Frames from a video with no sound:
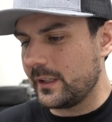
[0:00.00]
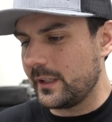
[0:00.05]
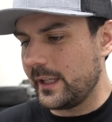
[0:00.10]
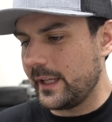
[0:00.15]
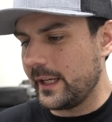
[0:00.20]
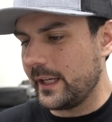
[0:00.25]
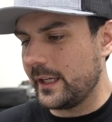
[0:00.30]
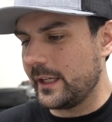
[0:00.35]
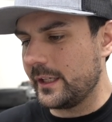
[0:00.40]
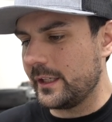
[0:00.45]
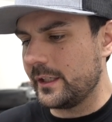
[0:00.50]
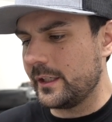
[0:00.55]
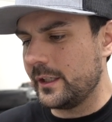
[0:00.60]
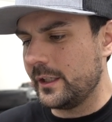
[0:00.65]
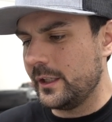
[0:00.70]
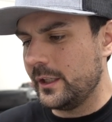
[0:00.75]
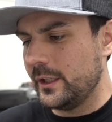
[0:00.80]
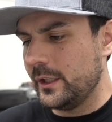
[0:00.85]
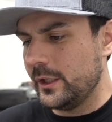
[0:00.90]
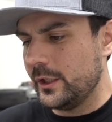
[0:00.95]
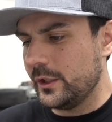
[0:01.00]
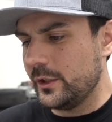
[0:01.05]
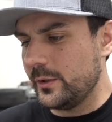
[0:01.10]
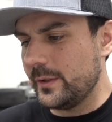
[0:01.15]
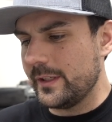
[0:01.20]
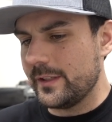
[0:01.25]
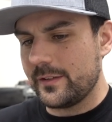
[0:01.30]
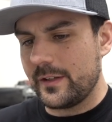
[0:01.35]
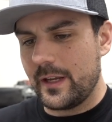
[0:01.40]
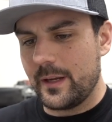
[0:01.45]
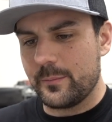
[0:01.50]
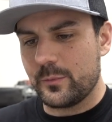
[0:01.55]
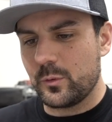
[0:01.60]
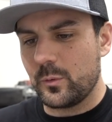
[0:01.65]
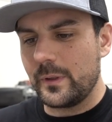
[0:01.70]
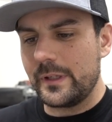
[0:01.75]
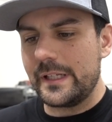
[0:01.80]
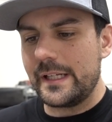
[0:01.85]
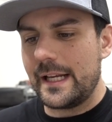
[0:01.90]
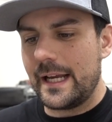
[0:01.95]
than you did. I am
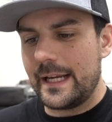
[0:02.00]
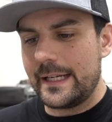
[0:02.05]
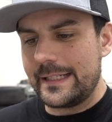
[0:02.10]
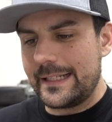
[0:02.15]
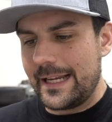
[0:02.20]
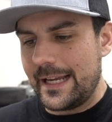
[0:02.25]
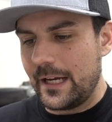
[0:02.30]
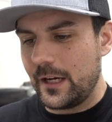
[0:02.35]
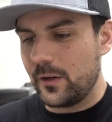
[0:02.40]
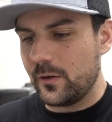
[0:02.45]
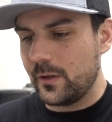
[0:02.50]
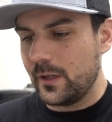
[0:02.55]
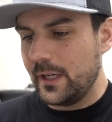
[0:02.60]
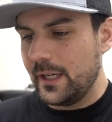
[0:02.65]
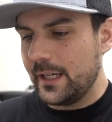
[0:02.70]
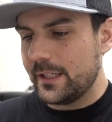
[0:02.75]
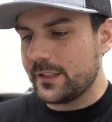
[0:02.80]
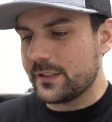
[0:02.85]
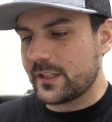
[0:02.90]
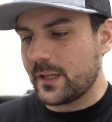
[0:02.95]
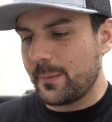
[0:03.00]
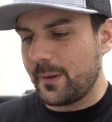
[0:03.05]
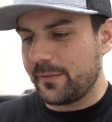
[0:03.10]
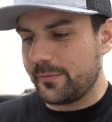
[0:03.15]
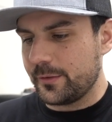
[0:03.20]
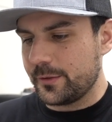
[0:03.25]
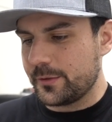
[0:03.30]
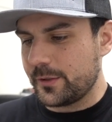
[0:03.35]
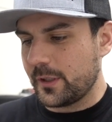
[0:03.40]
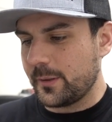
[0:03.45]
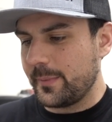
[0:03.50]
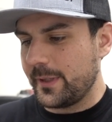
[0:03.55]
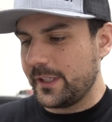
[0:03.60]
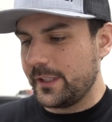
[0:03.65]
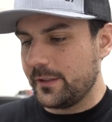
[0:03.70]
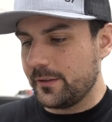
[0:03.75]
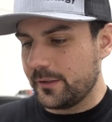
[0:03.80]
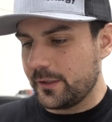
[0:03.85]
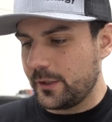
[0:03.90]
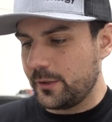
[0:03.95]
29 now. Just got my first truck about a
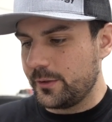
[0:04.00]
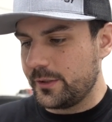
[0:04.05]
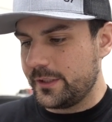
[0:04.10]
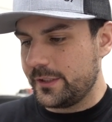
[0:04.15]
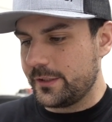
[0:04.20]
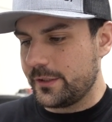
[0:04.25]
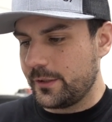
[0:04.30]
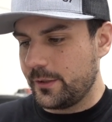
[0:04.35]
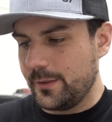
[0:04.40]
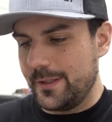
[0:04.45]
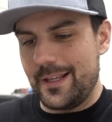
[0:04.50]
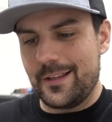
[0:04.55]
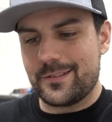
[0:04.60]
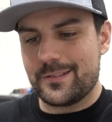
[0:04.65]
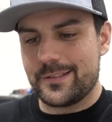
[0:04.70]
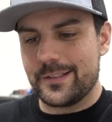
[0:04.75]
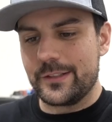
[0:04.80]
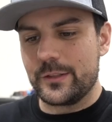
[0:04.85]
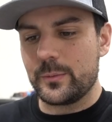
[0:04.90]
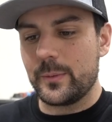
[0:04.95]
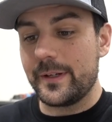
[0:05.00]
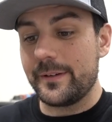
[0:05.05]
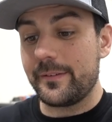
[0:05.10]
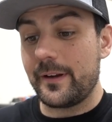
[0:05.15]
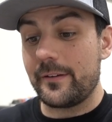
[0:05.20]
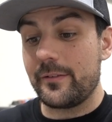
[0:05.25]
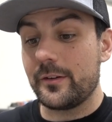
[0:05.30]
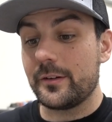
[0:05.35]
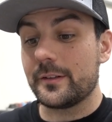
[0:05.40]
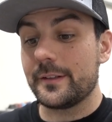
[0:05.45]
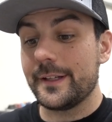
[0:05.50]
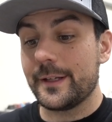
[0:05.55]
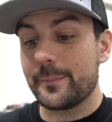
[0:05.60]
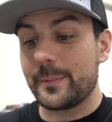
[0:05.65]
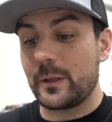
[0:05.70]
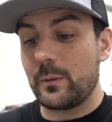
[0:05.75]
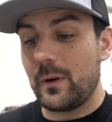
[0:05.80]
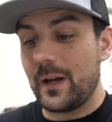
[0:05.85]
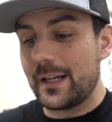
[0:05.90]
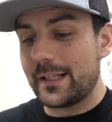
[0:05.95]
year ago. She's a 2006 2500
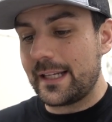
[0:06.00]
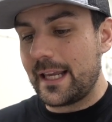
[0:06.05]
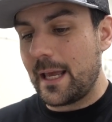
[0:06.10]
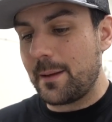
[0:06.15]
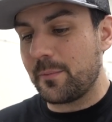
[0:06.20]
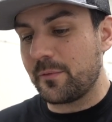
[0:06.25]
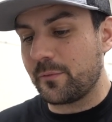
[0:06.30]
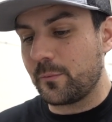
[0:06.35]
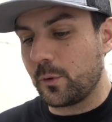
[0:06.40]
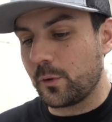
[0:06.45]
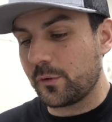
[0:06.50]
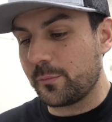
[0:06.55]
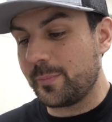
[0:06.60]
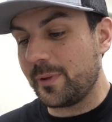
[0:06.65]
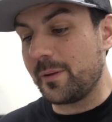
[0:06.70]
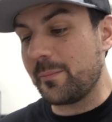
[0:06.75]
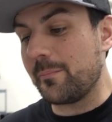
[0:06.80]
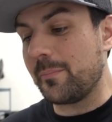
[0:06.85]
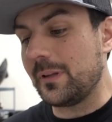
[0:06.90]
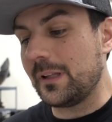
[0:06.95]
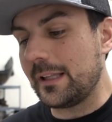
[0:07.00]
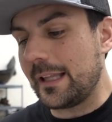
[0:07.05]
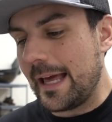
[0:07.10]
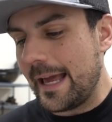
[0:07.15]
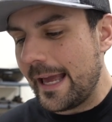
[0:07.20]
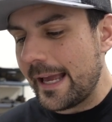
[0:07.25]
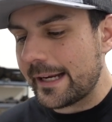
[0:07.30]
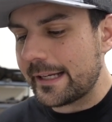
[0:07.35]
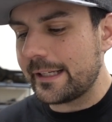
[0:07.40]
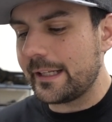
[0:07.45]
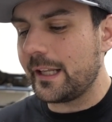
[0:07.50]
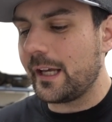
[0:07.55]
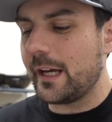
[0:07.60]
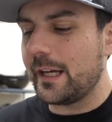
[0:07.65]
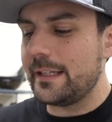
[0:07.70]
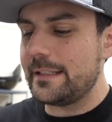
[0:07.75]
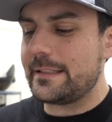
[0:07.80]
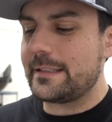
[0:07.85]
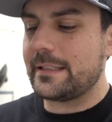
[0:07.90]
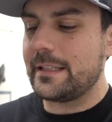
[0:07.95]
Laramie quad cab, of course, being black.
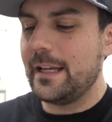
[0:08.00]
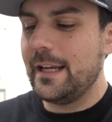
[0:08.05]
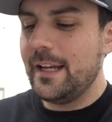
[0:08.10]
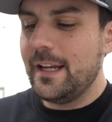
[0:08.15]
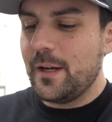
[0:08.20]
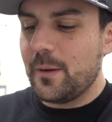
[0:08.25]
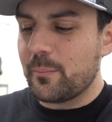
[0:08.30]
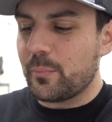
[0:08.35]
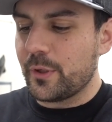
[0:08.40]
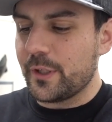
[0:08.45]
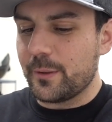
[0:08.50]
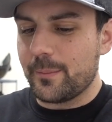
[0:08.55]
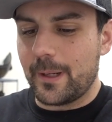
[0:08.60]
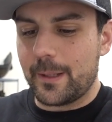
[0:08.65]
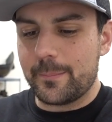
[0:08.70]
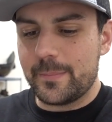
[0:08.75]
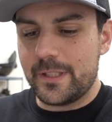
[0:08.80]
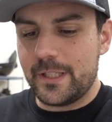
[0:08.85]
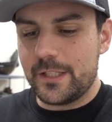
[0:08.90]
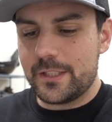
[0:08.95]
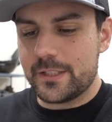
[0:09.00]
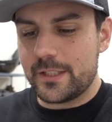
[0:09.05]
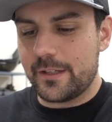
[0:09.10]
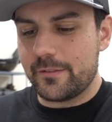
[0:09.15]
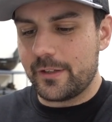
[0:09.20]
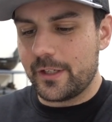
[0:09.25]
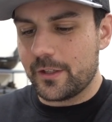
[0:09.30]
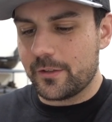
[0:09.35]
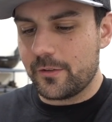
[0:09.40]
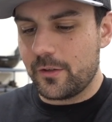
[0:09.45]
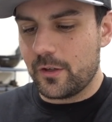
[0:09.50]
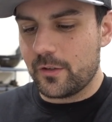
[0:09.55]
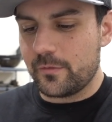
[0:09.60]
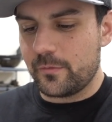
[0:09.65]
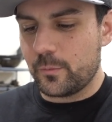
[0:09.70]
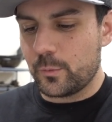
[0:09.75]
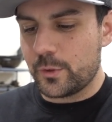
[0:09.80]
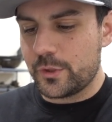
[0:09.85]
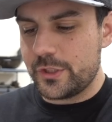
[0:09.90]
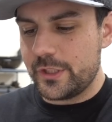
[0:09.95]
Nice. Per your recommendation, I have an air dog
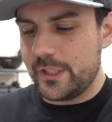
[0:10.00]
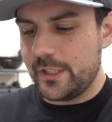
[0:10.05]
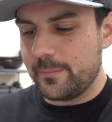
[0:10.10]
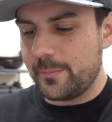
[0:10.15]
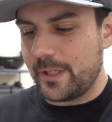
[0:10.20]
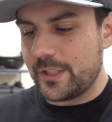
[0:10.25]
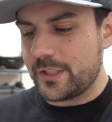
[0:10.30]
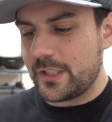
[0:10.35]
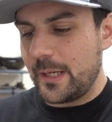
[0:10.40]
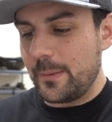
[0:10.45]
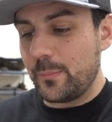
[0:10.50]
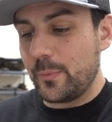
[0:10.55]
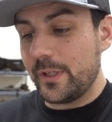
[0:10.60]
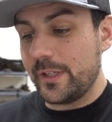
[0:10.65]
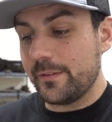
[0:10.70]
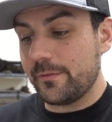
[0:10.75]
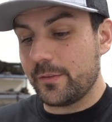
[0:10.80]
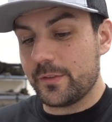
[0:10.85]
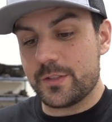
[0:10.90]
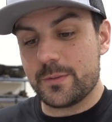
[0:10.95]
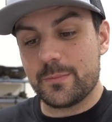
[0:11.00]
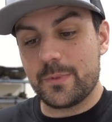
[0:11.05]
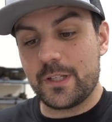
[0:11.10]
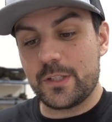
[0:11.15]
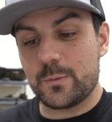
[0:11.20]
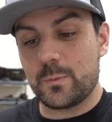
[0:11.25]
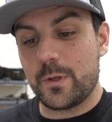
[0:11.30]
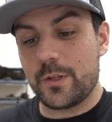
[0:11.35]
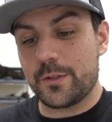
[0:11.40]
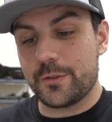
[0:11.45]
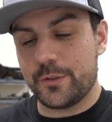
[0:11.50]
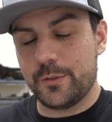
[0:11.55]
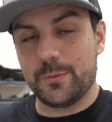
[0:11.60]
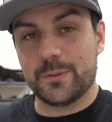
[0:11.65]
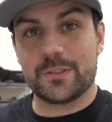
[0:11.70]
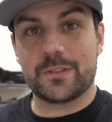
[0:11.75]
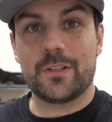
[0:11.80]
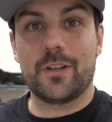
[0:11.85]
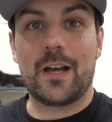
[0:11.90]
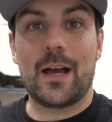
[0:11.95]
4G in my shop waiting for some nice weather to
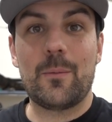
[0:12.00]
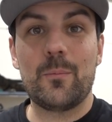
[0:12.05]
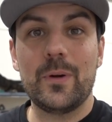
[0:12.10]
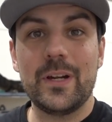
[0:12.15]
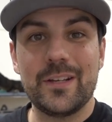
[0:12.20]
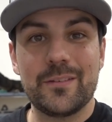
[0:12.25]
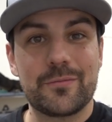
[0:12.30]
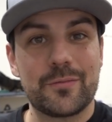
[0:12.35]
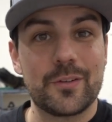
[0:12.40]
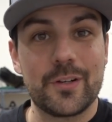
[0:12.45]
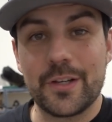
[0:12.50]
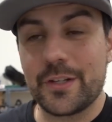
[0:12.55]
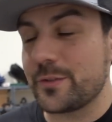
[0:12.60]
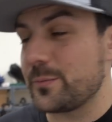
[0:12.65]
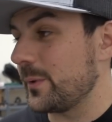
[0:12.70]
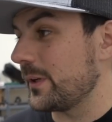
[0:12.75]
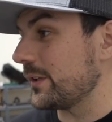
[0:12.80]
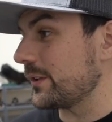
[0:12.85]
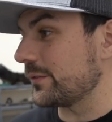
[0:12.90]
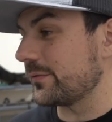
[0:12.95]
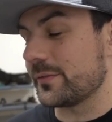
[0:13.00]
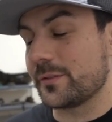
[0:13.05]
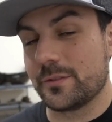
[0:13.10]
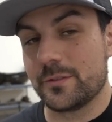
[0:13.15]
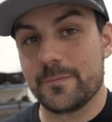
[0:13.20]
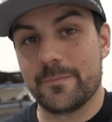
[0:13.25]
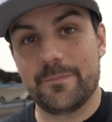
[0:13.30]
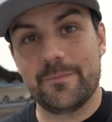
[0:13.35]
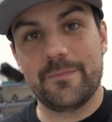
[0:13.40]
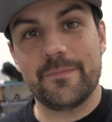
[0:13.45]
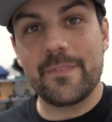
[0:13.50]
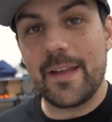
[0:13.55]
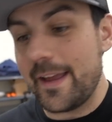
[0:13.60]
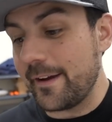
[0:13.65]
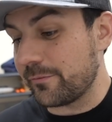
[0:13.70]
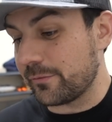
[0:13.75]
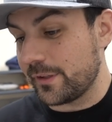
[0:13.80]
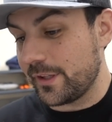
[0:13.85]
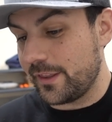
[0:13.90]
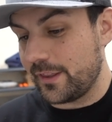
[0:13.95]
install. I'm waiting for nice weather for
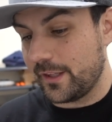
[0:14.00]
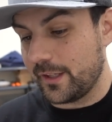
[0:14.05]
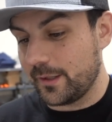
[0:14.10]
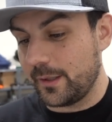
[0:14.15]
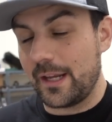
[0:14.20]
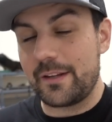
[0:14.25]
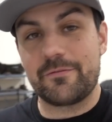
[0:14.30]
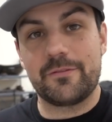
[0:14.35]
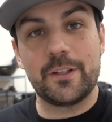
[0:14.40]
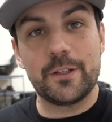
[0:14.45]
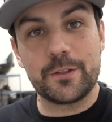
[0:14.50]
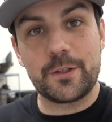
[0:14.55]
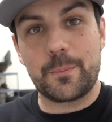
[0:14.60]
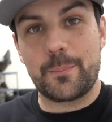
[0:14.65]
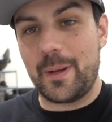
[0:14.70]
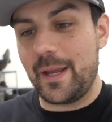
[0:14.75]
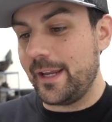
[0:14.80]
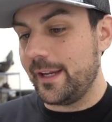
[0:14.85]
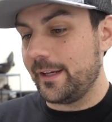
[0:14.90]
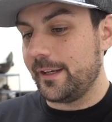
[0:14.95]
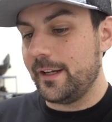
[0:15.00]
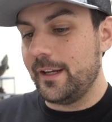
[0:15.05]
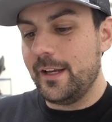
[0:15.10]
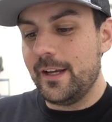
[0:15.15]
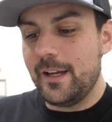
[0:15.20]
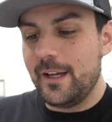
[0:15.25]
everything. I feel your pain.